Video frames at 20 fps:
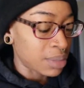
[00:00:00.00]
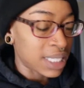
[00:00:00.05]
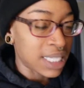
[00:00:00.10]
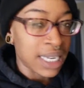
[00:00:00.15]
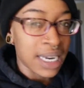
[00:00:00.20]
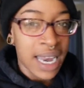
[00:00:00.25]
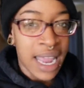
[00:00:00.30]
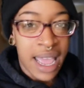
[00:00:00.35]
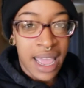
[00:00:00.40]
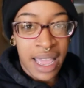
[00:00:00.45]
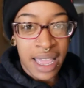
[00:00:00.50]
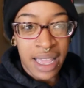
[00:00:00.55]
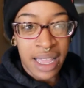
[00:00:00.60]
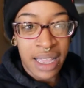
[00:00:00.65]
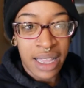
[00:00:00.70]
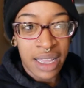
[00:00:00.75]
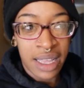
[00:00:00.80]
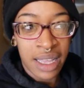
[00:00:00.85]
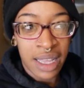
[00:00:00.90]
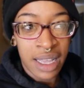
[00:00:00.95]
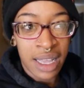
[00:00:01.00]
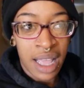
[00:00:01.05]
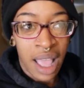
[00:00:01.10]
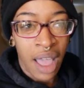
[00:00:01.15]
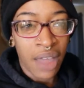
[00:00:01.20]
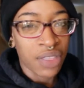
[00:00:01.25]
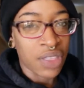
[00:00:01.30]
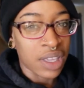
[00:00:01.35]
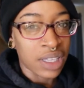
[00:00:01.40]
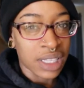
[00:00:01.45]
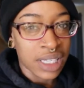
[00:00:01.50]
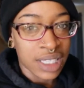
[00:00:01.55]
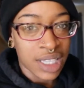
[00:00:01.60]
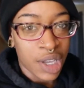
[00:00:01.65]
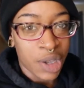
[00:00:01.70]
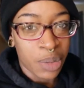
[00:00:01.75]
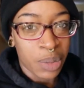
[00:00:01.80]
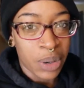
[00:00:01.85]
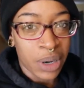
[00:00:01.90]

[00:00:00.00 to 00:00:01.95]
Danae, I think that's how you